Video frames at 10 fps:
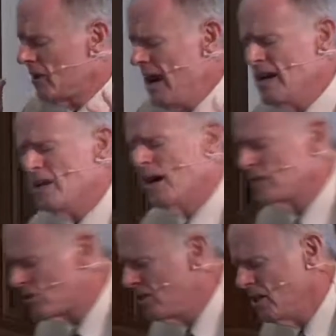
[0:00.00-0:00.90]

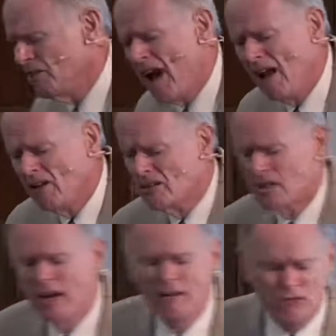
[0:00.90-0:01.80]
Canaanites in the valleys,
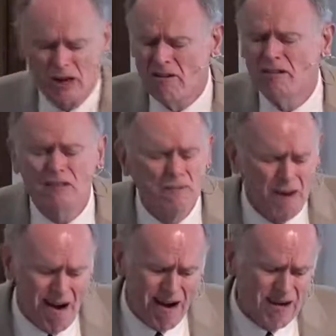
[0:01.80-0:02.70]
they have chariots of
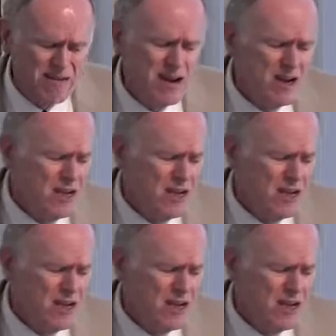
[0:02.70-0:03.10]
iron.